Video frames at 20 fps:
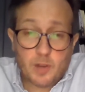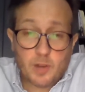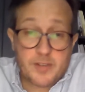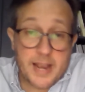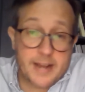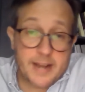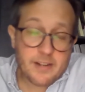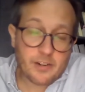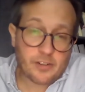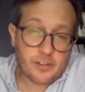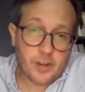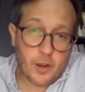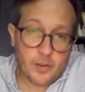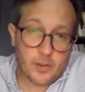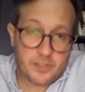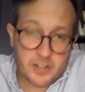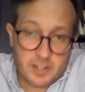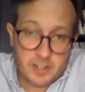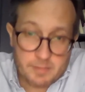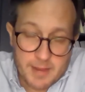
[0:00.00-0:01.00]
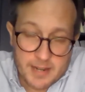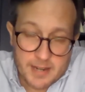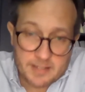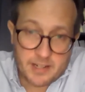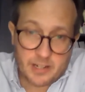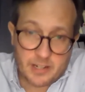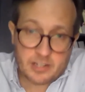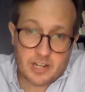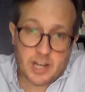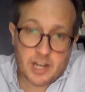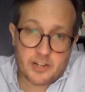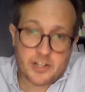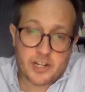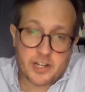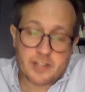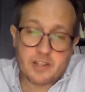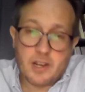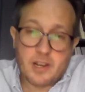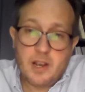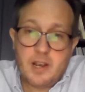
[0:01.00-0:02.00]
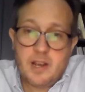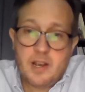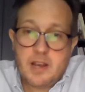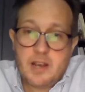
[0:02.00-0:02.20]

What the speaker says: Our data shows that domestic searches